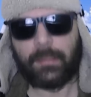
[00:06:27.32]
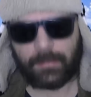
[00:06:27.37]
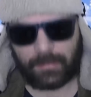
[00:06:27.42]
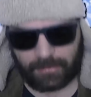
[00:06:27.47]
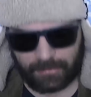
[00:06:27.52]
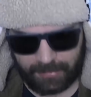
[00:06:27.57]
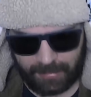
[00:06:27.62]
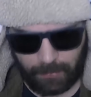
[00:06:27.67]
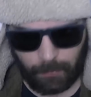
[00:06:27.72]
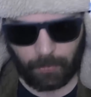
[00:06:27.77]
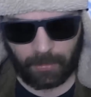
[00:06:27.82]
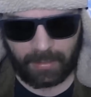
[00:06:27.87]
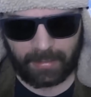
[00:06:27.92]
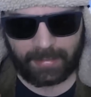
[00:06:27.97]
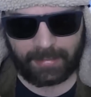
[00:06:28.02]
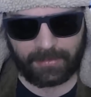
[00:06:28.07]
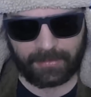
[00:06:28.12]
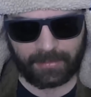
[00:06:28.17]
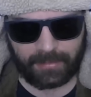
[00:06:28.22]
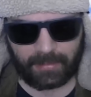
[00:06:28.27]
You see
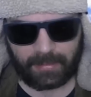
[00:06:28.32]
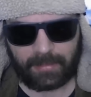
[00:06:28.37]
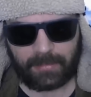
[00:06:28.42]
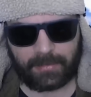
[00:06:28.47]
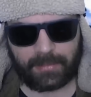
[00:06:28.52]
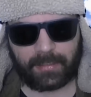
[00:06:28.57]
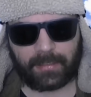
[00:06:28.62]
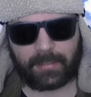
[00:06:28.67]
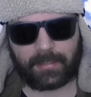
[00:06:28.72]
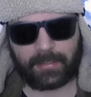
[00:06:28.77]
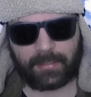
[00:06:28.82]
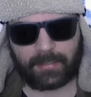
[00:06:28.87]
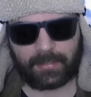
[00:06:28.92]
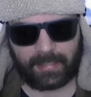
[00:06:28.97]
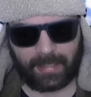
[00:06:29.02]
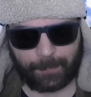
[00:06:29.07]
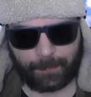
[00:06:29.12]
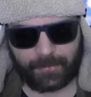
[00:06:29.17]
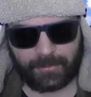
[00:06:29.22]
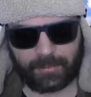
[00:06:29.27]
why science
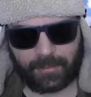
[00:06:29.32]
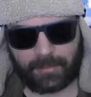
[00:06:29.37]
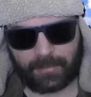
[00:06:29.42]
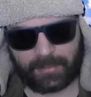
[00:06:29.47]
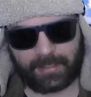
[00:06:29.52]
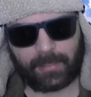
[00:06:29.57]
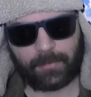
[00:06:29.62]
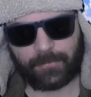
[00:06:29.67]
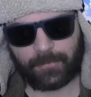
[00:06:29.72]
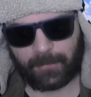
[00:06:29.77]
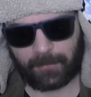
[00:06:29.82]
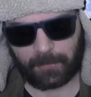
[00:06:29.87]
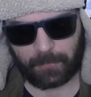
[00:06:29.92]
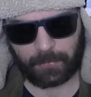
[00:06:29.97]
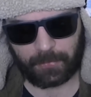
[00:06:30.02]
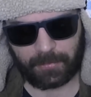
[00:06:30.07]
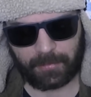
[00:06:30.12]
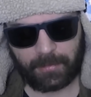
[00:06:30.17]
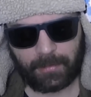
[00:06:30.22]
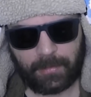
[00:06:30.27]
acceptor sounds
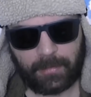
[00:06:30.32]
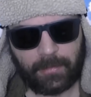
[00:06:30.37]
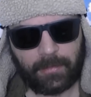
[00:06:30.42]
awkward?